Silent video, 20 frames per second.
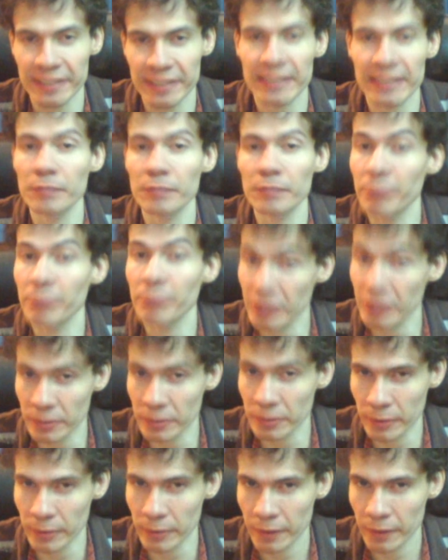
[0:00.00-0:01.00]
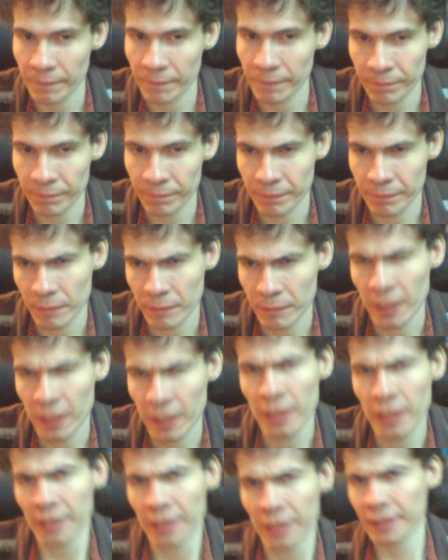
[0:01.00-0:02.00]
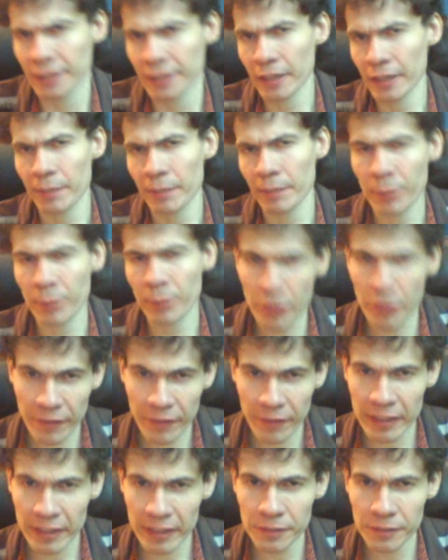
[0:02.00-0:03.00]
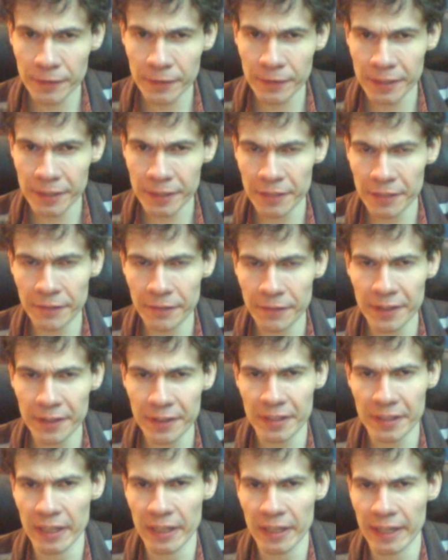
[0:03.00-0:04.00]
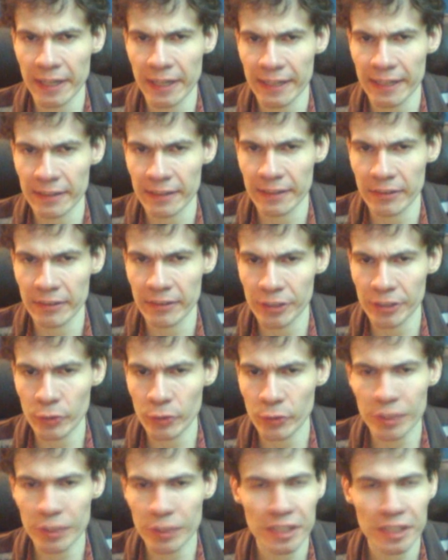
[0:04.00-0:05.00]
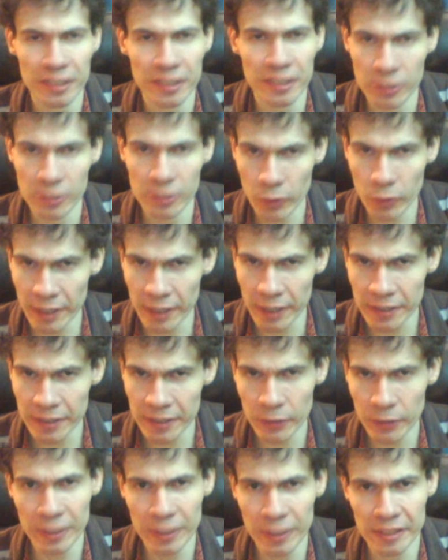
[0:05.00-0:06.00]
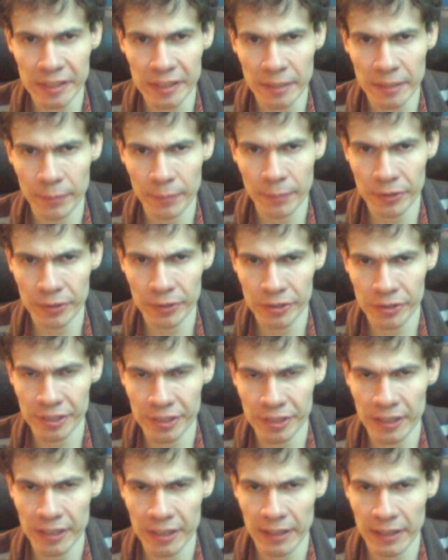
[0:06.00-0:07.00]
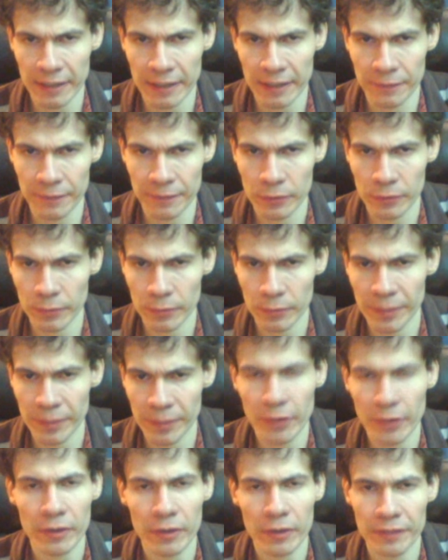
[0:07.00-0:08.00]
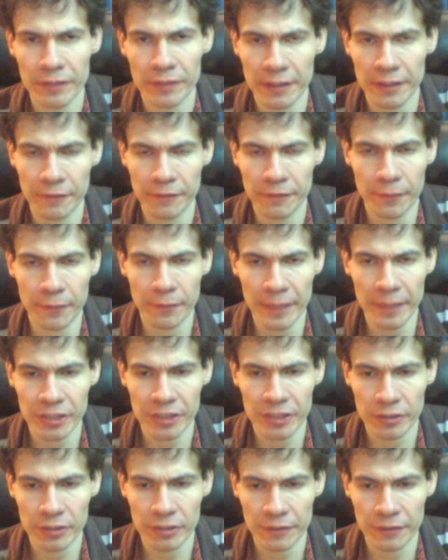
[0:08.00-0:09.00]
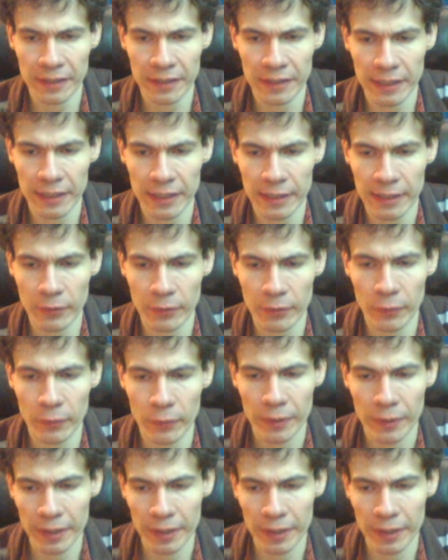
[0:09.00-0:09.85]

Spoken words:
as possible. The profiles for the different units and squads are quite simple. You just need to be aware of the information of how